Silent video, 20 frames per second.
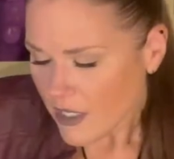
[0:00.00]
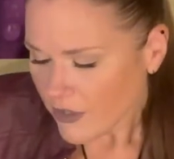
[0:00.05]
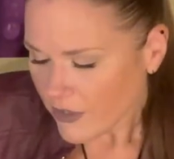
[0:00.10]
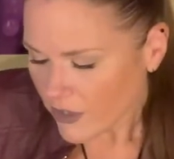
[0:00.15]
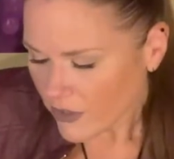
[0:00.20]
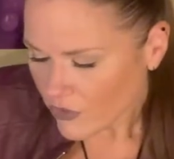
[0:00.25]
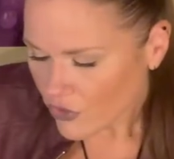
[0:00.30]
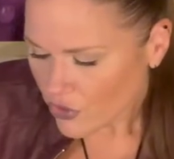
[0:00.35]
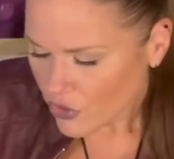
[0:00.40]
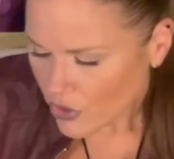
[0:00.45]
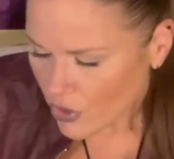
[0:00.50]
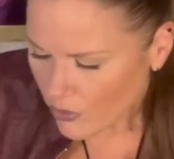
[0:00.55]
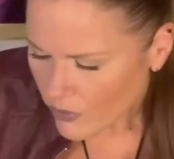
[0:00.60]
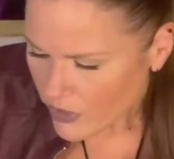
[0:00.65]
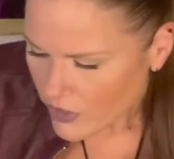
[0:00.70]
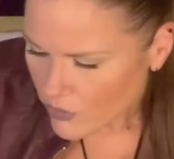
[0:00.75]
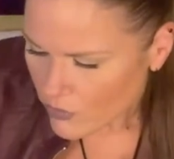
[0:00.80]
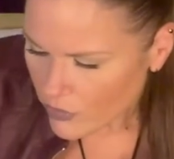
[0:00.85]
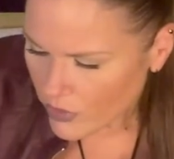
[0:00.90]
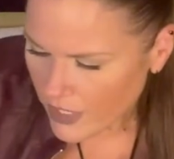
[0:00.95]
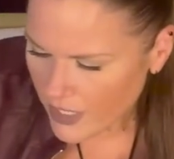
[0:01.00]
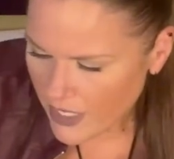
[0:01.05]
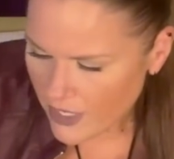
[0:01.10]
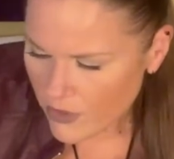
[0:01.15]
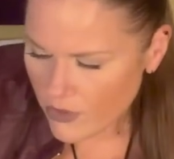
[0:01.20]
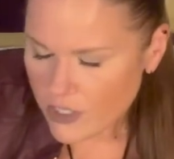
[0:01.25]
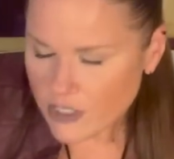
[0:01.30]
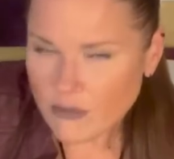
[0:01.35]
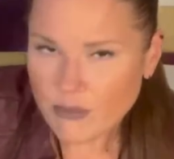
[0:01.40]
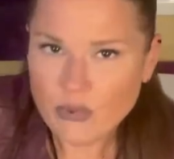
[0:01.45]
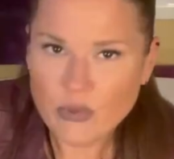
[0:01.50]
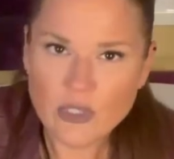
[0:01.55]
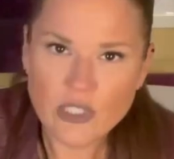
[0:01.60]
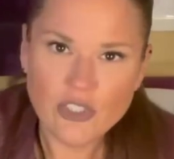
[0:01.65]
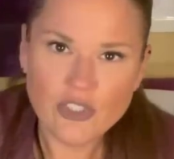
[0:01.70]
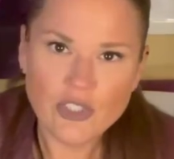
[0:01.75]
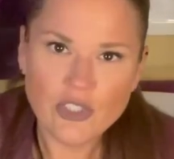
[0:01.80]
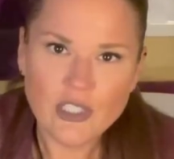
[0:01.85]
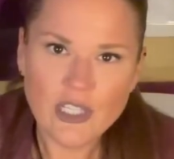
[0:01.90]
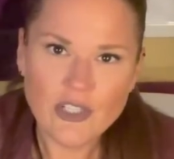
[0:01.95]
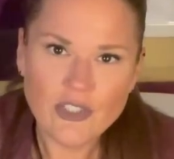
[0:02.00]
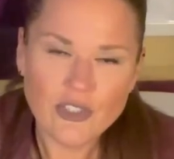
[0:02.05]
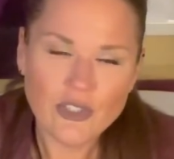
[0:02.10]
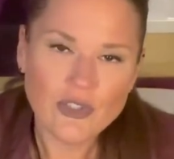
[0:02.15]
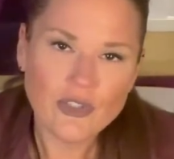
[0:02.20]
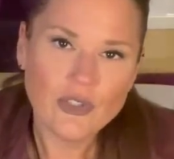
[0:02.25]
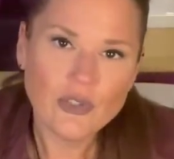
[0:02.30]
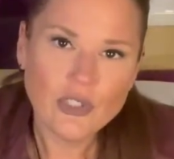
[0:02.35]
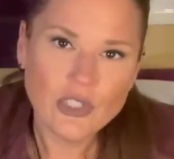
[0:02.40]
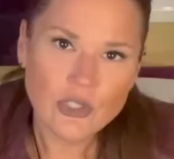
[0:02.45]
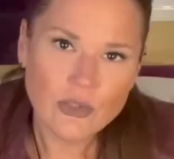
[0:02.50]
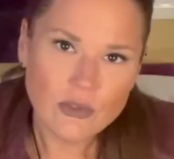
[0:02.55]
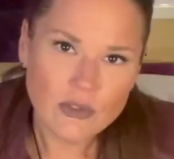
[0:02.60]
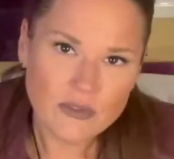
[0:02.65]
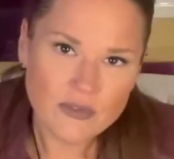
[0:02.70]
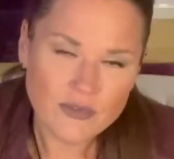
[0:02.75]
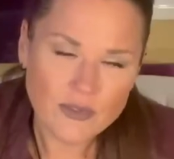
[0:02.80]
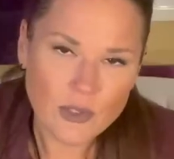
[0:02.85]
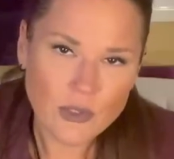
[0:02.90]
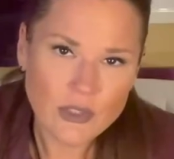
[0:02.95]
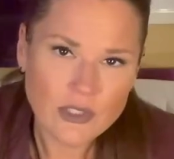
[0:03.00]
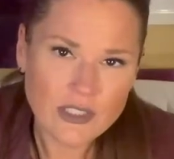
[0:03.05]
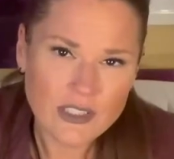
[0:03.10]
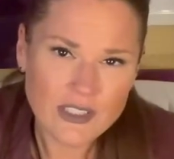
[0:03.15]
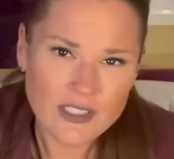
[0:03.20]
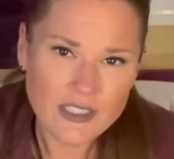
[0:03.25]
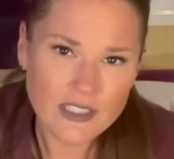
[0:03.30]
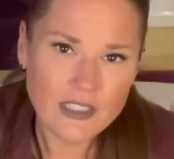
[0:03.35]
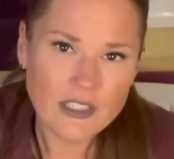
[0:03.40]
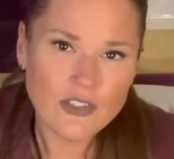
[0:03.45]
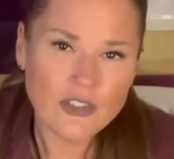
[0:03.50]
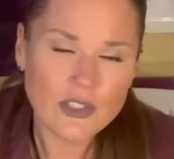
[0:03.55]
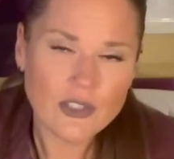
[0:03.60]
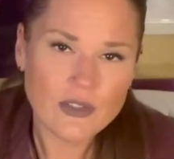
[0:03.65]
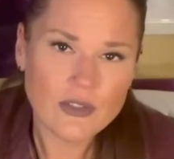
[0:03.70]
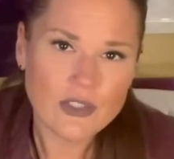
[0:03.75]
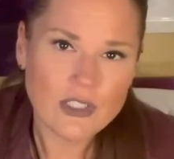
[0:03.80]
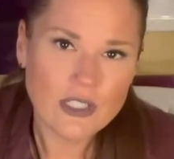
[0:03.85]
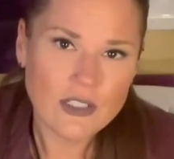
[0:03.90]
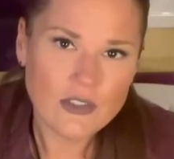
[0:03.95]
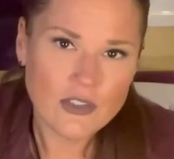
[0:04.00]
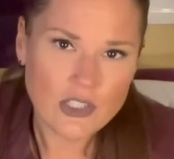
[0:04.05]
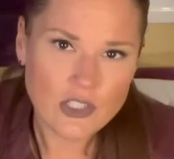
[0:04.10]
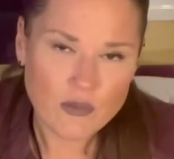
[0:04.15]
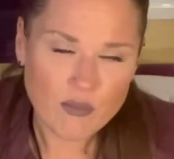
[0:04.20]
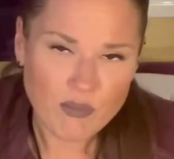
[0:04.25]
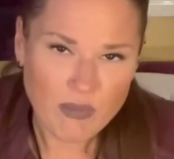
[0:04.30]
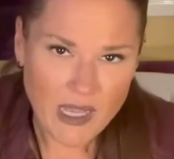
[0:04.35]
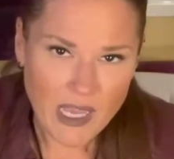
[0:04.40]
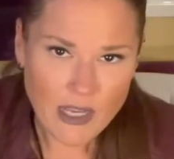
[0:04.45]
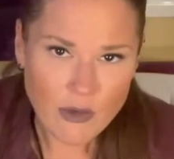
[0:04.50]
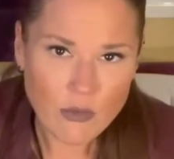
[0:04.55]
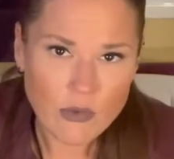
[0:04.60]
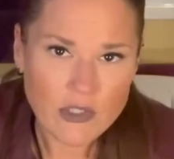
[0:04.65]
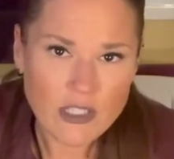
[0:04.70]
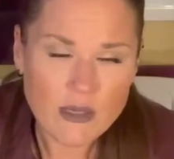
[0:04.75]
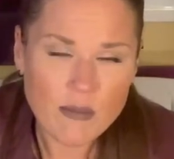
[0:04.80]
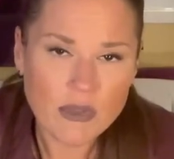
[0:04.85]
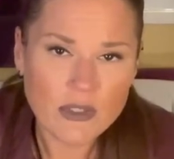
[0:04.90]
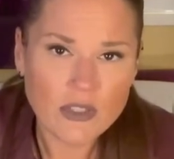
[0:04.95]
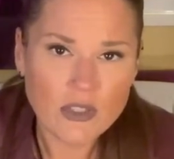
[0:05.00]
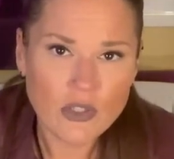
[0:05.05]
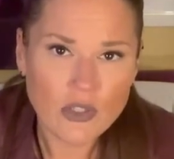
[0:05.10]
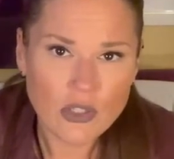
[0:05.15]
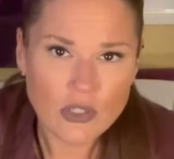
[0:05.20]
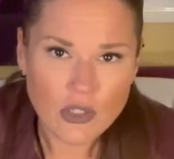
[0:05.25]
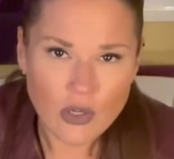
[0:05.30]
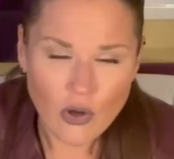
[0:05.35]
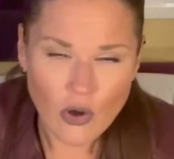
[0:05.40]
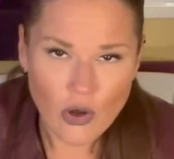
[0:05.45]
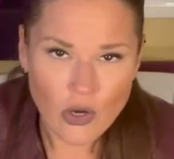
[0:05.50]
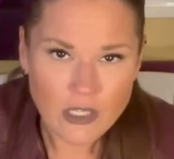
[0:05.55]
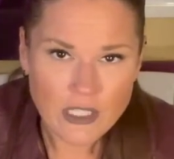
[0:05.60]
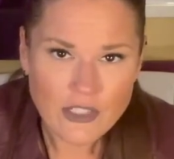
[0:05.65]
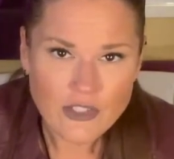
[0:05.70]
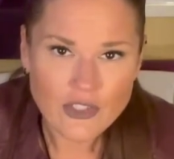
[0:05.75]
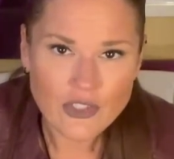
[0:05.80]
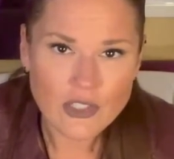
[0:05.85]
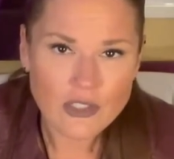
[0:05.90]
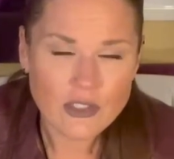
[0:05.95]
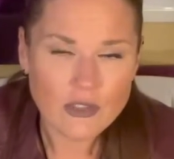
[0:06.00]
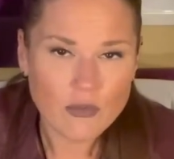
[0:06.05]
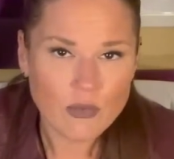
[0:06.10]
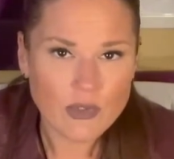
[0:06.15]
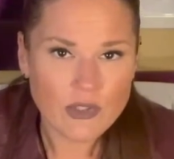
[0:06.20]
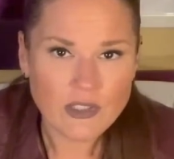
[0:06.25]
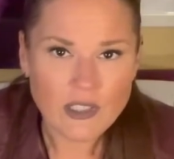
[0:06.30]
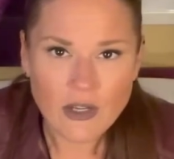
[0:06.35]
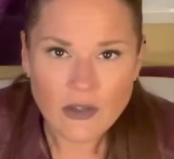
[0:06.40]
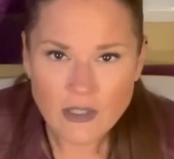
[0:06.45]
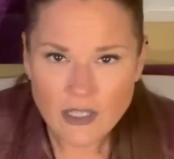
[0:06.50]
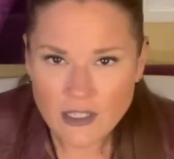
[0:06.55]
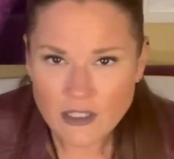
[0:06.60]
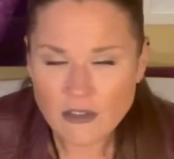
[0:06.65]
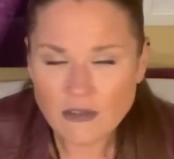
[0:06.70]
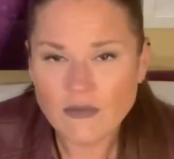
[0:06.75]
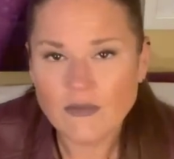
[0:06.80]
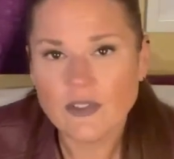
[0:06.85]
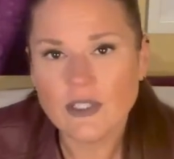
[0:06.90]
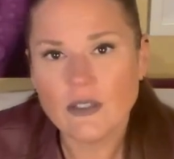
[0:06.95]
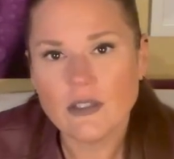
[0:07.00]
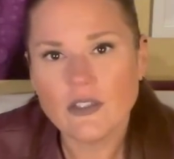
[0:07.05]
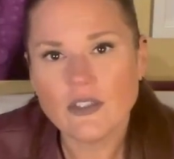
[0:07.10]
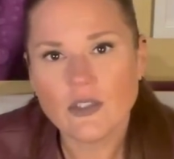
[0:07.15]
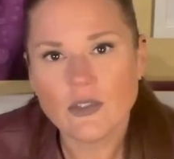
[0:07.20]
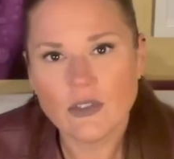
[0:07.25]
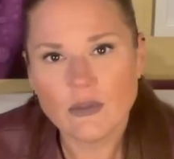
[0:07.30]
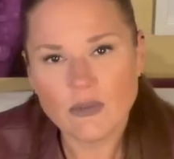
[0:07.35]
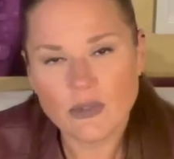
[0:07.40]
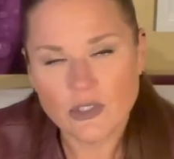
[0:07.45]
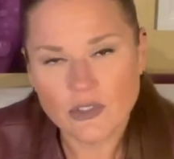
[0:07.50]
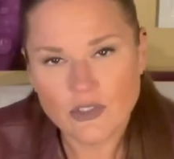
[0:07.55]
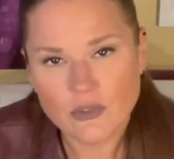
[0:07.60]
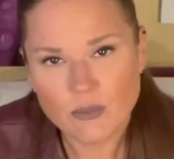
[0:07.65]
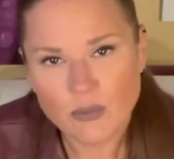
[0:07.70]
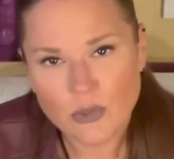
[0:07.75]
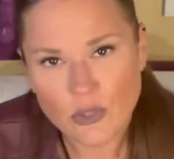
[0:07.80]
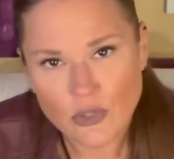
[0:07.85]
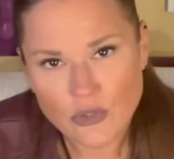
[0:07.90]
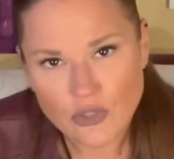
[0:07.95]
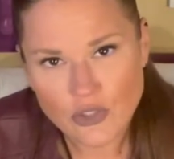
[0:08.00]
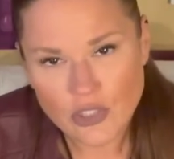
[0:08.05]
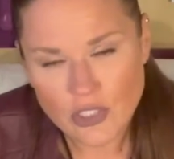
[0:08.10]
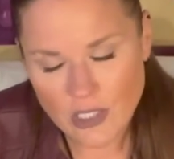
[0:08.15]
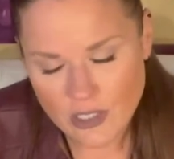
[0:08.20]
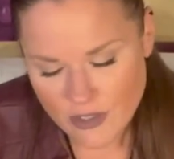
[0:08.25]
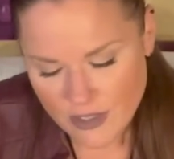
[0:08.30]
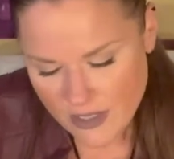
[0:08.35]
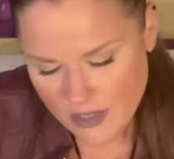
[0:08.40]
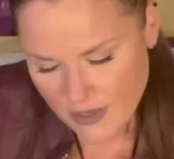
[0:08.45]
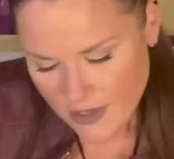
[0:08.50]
They're showing you care and appreciation. You two are focusing each other's energies back where they belong, on each other, without interference or a bunch of bullshit.